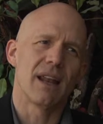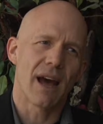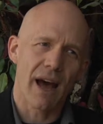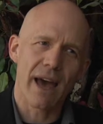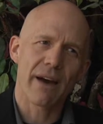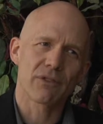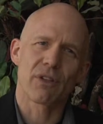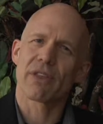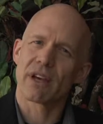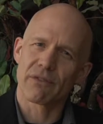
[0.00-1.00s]
I have to
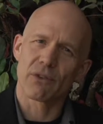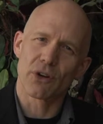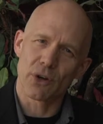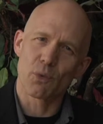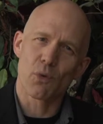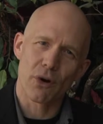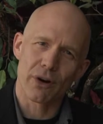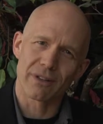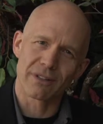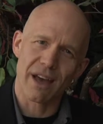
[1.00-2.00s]
think of a good
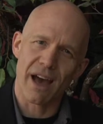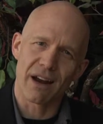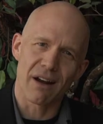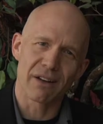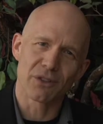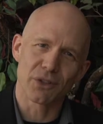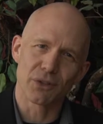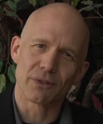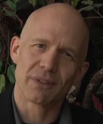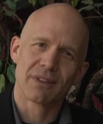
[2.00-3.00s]
word to add on to
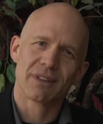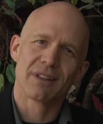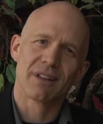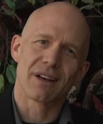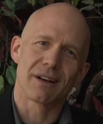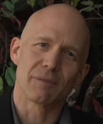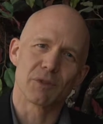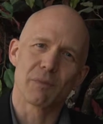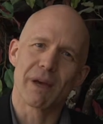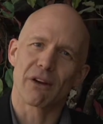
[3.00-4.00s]

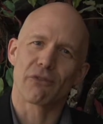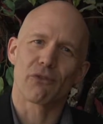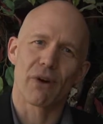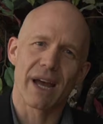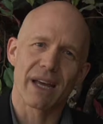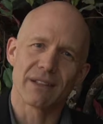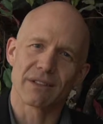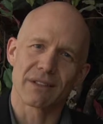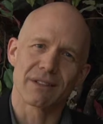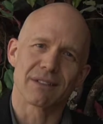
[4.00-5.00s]
make a phrase
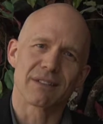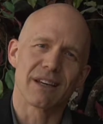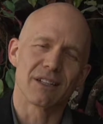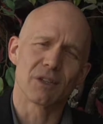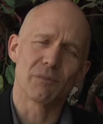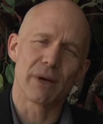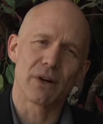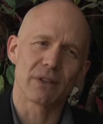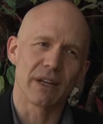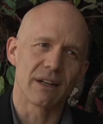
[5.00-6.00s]
and to
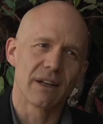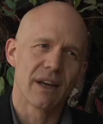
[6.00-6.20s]
build it.